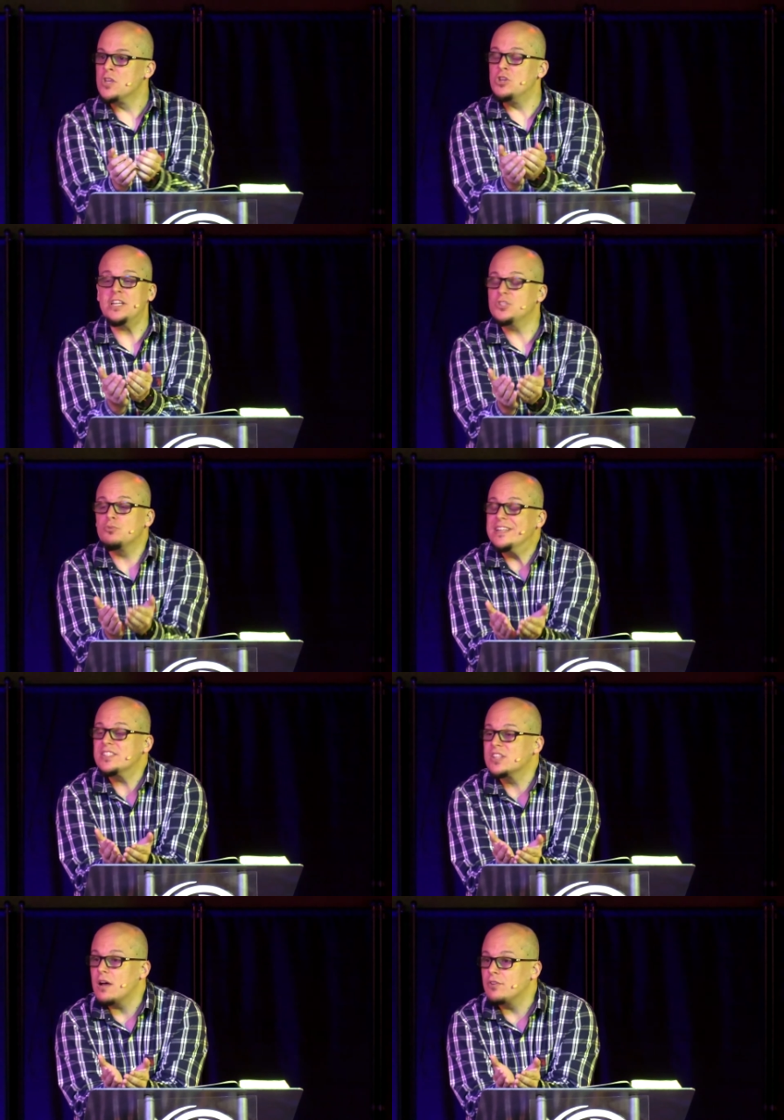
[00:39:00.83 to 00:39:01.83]
You need to
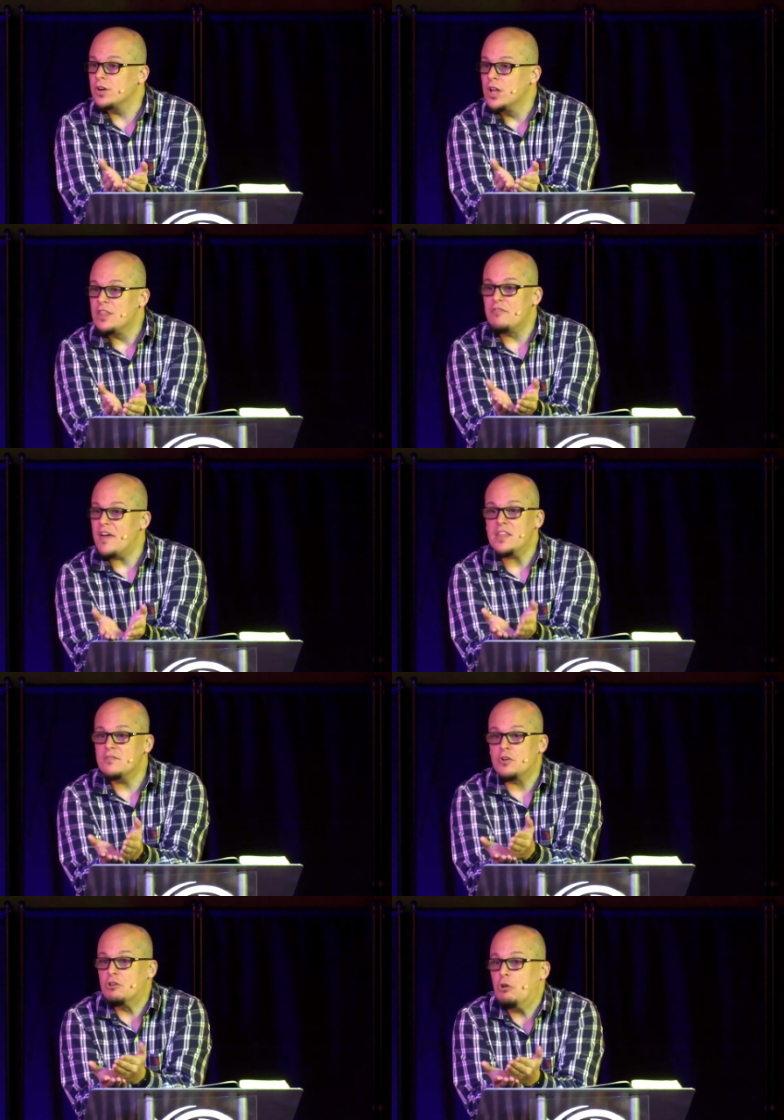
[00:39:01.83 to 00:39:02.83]
rediscover the faith
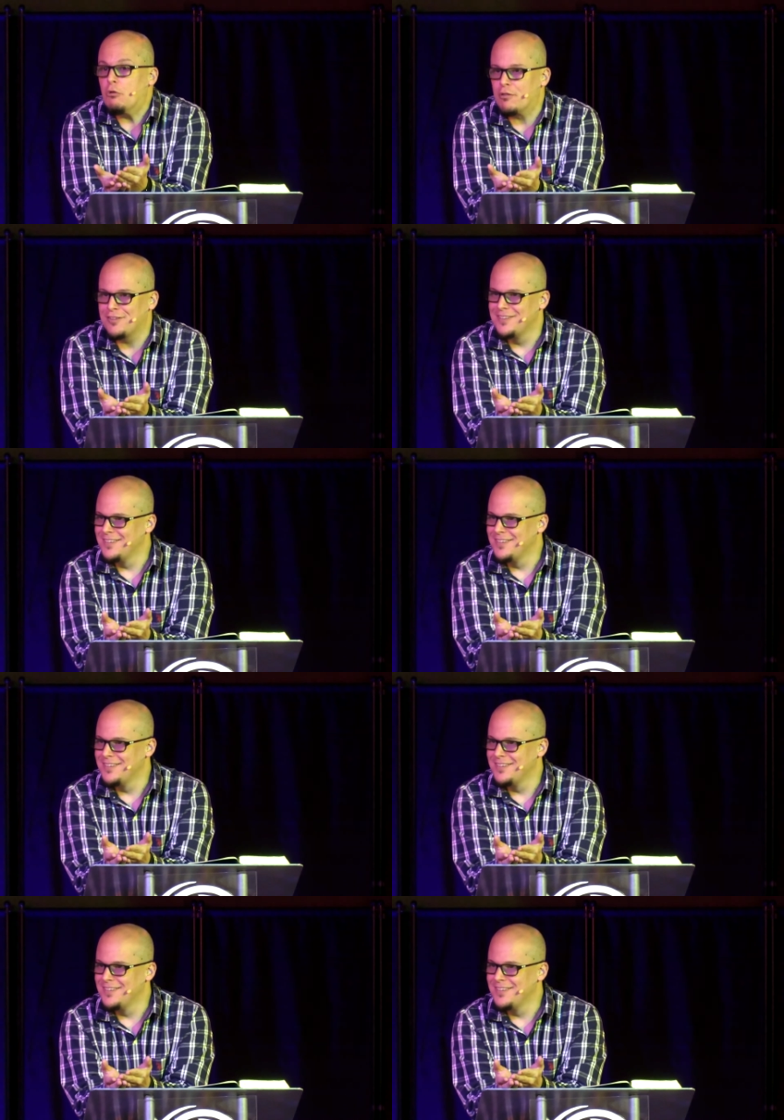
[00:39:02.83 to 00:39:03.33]
of your youth.